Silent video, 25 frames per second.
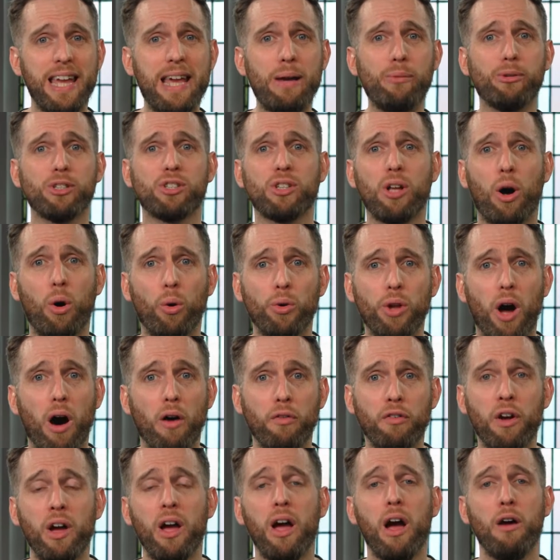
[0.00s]
he was told
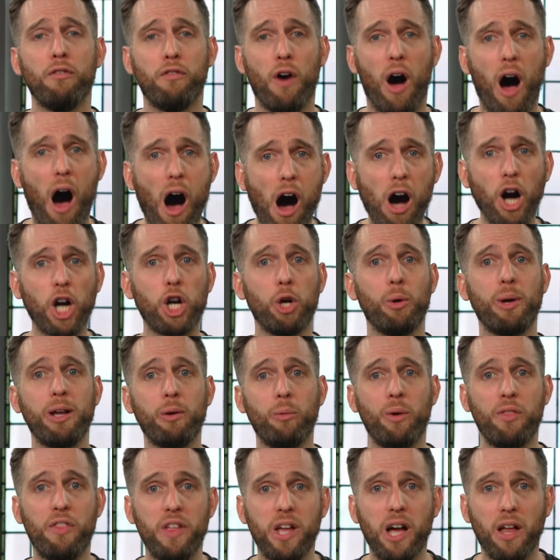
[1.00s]
off for
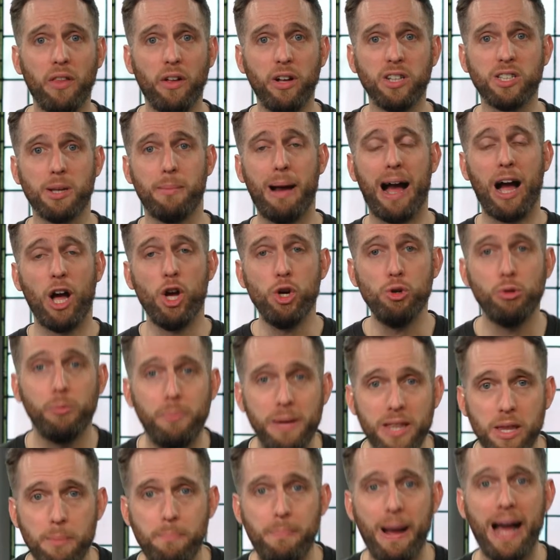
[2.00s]
arguing with the others about who
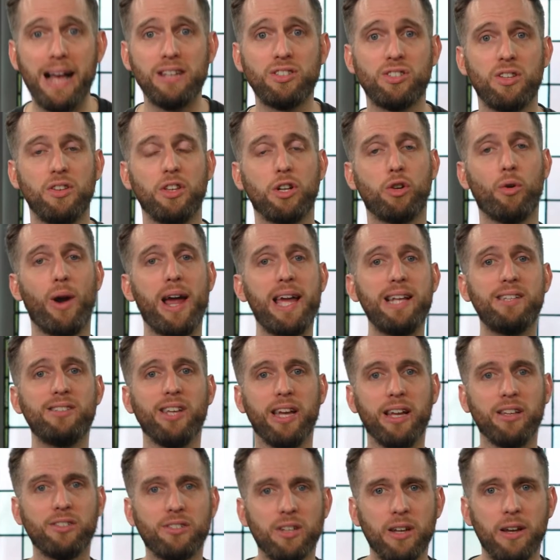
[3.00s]
would be the best and the
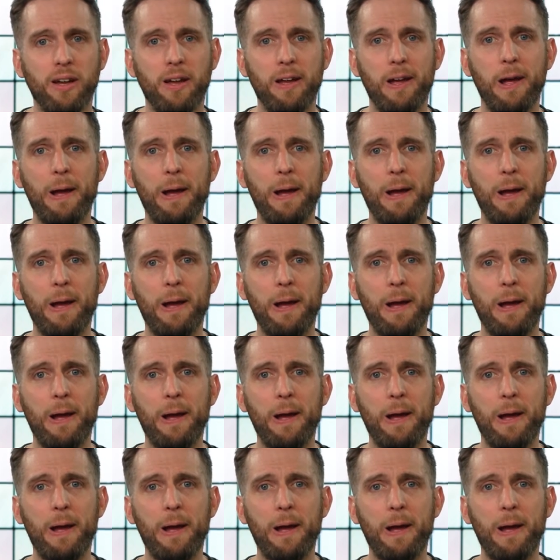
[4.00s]
greatest.